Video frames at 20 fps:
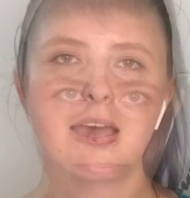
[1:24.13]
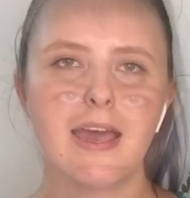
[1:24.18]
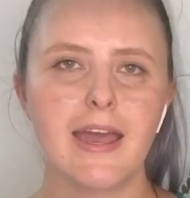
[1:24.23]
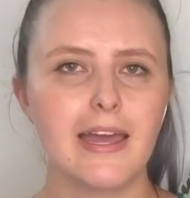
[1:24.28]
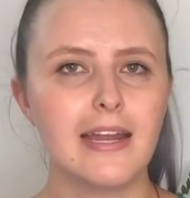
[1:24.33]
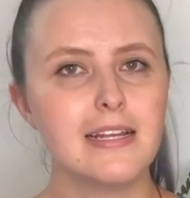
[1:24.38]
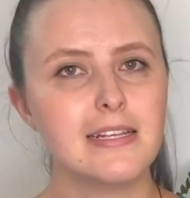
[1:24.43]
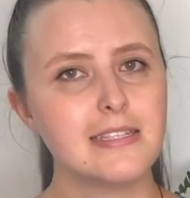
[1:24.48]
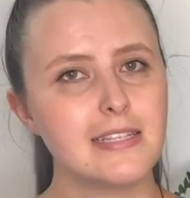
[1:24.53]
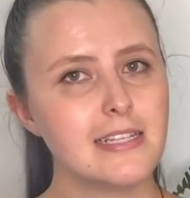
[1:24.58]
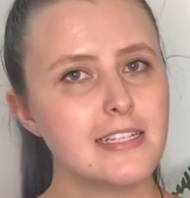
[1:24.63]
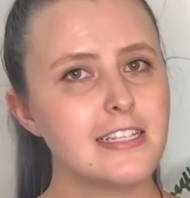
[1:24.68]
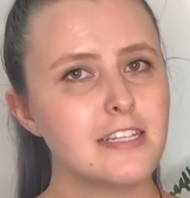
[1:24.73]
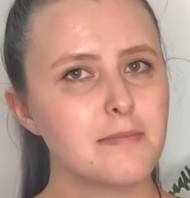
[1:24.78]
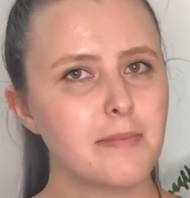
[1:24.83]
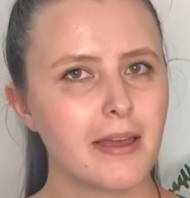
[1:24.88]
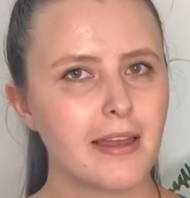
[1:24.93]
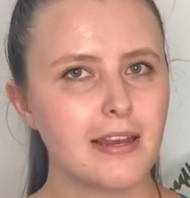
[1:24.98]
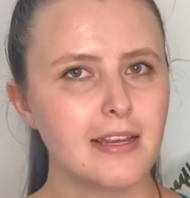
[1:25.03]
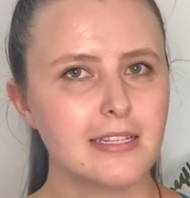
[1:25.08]
It is
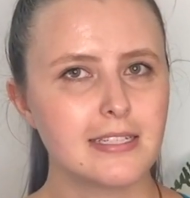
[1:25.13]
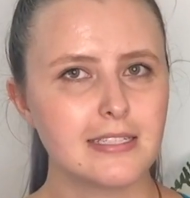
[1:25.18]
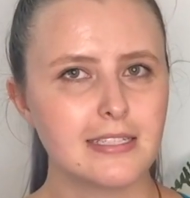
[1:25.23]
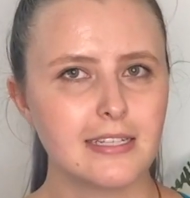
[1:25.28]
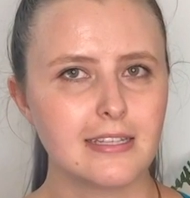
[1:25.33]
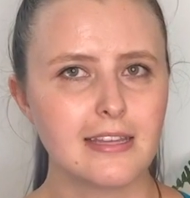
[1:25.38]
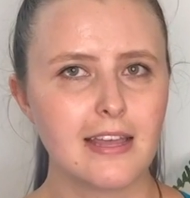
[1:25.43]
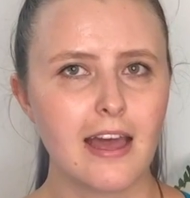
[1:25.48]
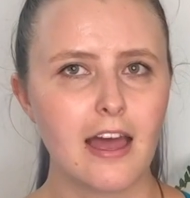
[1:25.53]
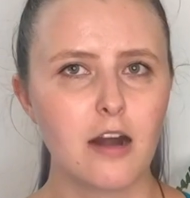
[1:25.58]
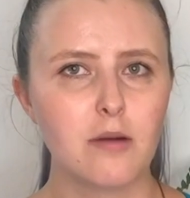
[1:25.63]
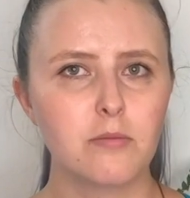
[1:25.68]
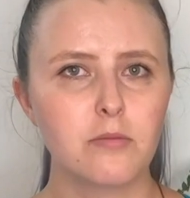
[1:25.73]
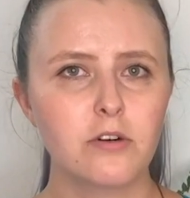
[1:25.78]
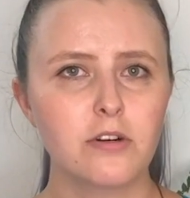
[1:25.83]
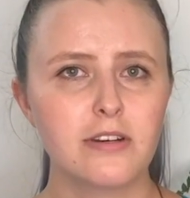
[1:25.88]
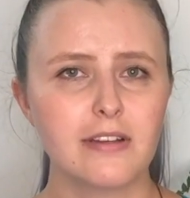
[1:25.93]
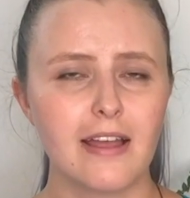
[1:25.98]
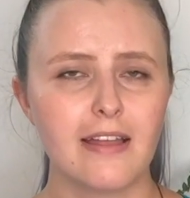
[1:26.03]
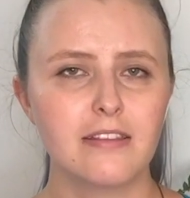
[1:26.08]
estimated that there are
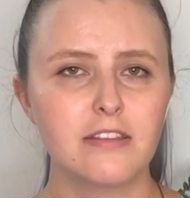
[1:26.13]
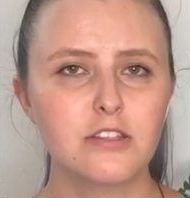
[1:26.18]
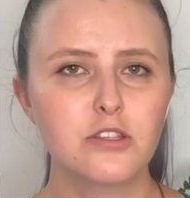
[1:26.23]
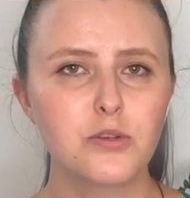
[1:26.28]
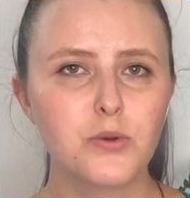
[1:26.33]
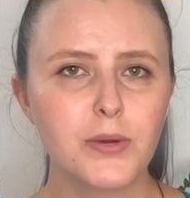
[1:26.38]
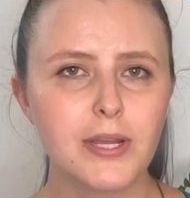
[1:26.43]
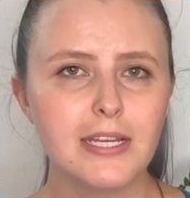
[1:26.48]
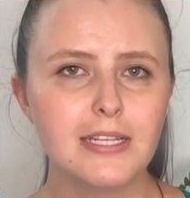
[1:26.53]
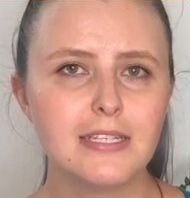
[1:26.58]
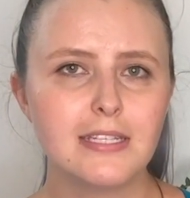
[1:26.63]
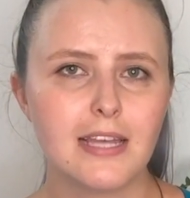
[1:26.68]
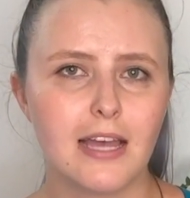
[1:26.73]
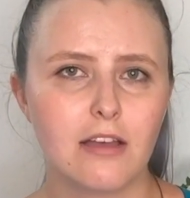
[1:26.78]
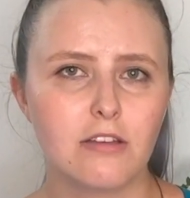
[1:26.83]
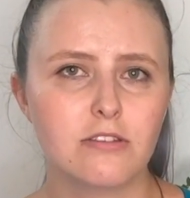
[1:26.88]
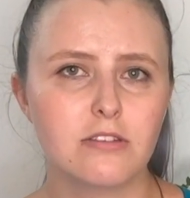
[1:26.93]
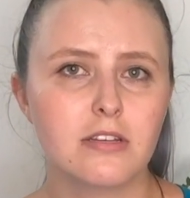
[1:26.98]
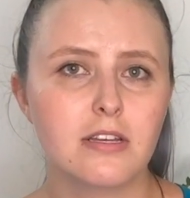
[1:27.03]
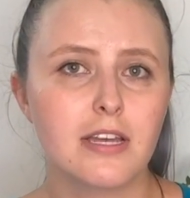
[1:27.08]
more than
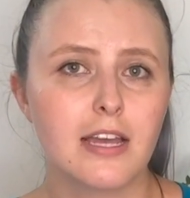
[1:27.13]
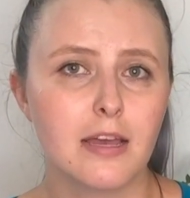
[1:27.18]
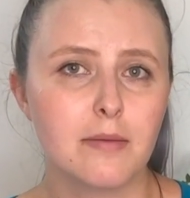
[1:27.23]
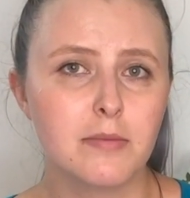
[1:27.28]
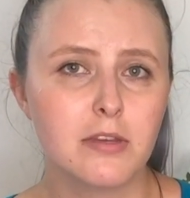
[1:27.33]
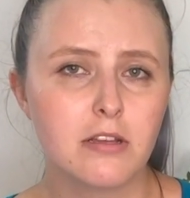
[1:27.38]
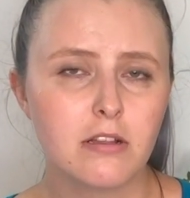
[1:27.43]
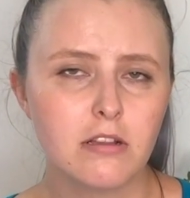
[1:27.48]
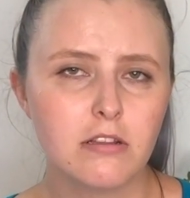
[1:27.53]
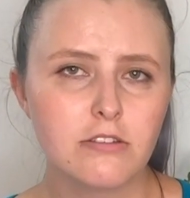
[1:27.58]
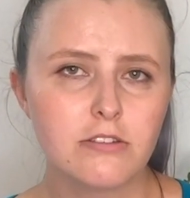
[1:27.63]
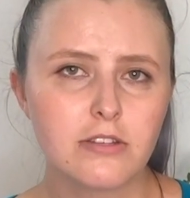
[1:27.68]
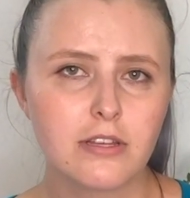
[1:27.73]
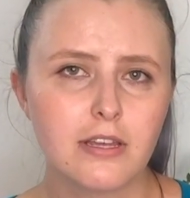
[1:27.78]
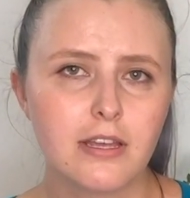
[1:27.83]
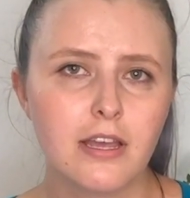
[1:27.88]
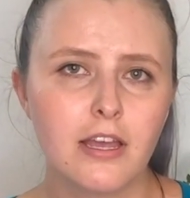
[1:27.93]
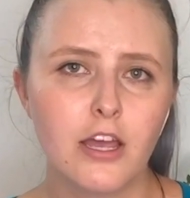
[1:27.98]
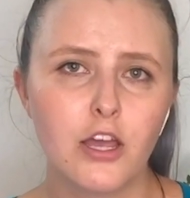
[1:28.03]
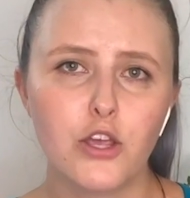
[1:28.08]
3,000 chemicals
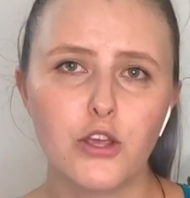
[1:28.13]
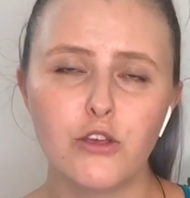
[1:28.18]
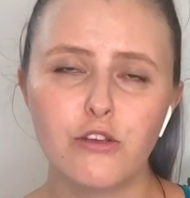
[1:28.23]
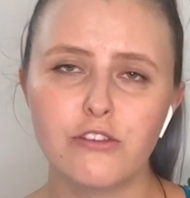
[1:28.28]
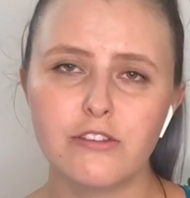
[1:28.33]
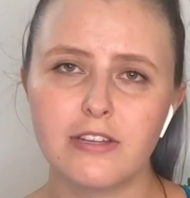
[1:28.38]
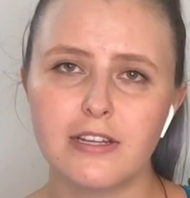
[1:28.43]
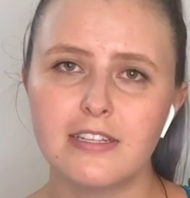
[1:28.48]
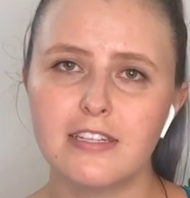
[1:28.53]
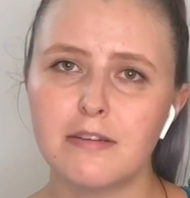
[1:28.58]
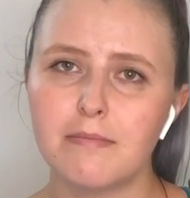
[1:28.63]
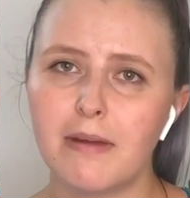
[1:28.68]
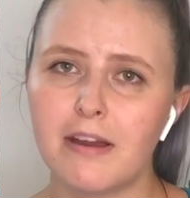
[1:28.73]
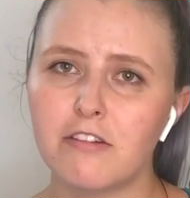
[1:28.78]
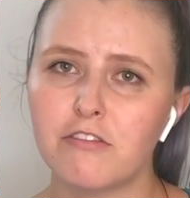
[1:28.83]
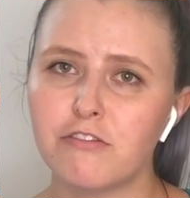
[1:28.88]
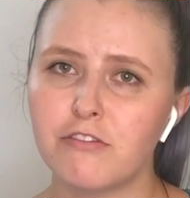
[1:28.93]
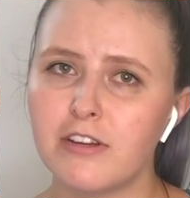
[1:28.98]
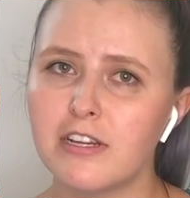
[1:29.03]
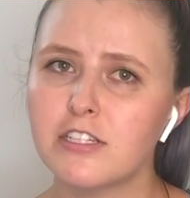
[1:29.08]
used in the
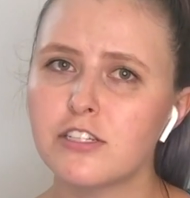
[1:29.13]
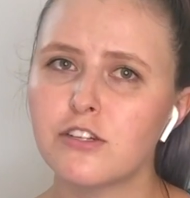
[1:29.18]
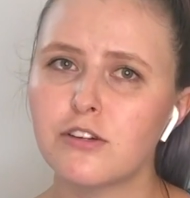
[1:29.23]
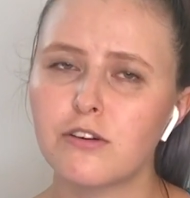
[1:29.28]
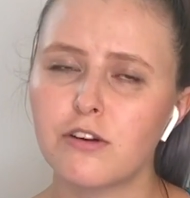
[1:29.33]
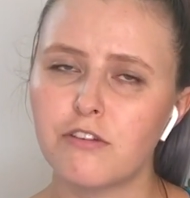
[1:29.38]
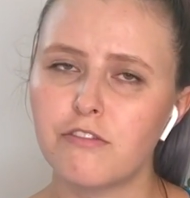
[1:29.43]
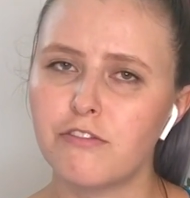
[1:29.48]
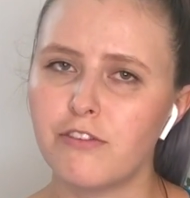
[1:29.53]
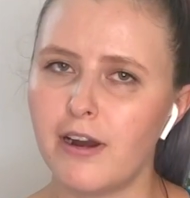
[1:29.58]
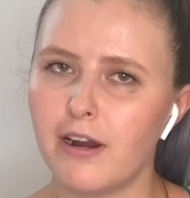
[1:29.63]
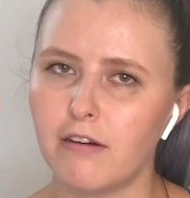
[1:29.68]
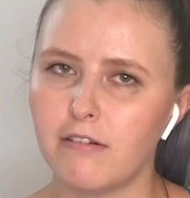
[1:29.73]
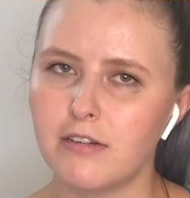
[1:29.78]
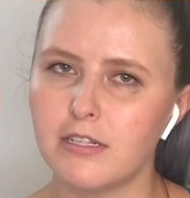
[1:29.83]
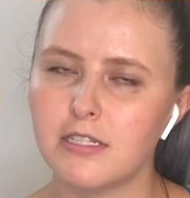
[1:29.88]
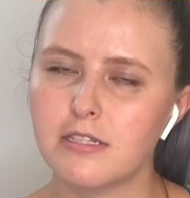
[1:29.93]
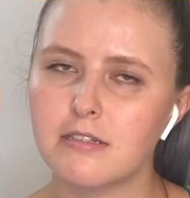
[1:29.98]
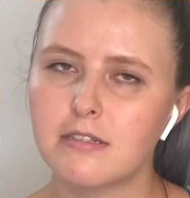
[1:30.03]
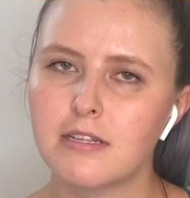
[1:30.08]
manufacture of
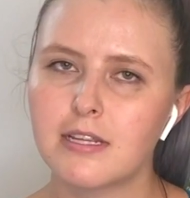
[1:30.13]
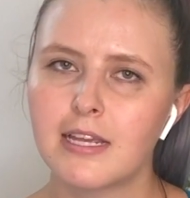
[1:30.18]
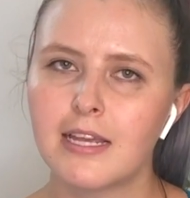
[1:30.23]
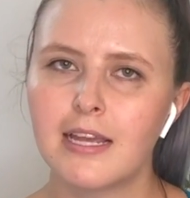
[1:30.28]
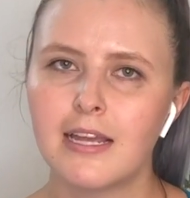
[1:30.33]
fragrance.